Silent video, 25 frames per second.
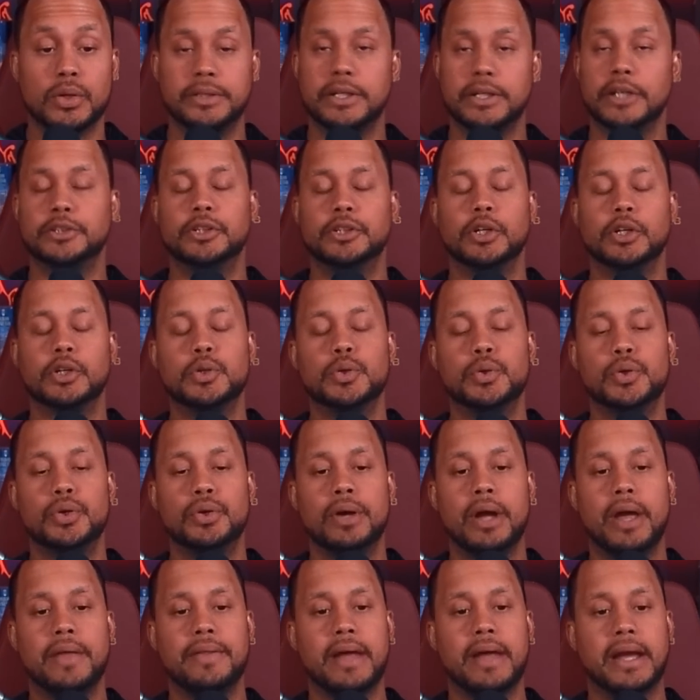It does look
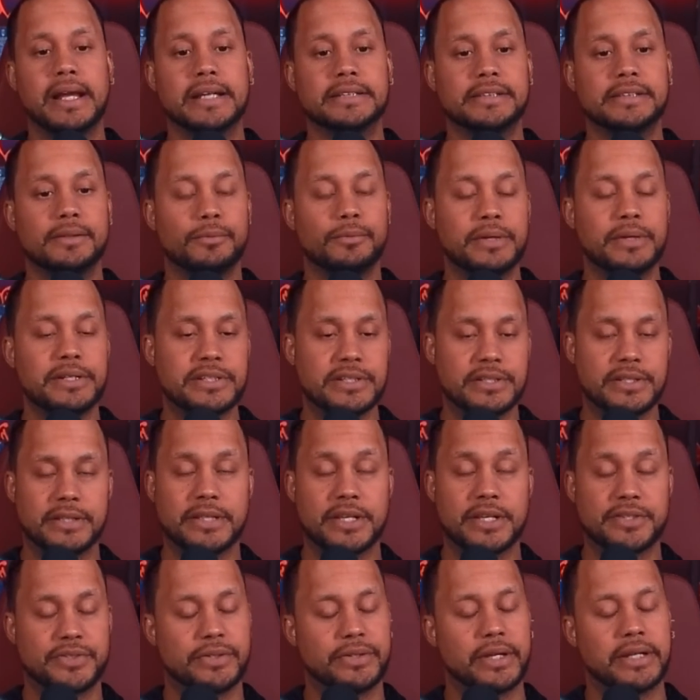cool. And I guess the reason that
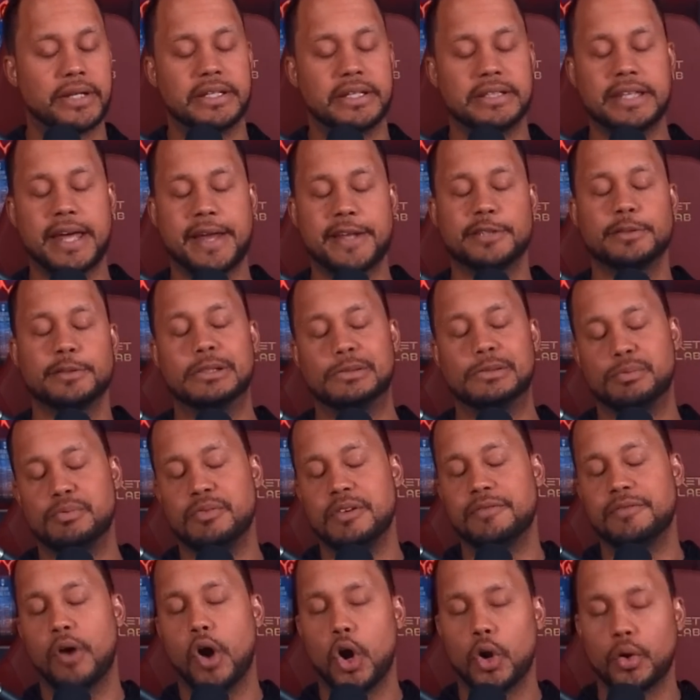they said they did that is because
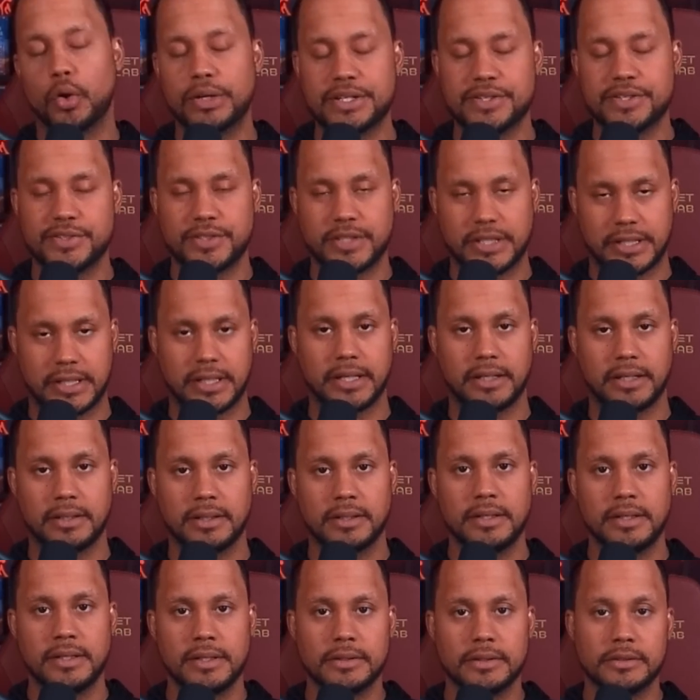we've already seen
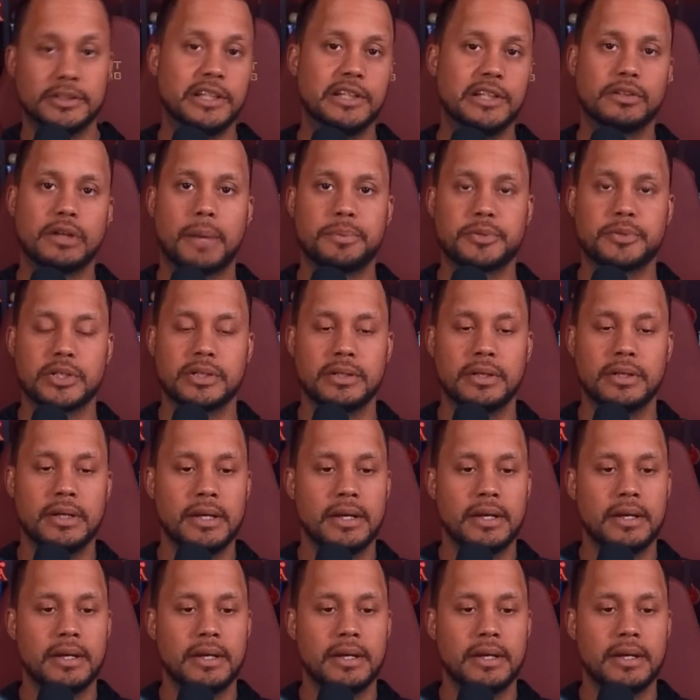Seed of Corruption.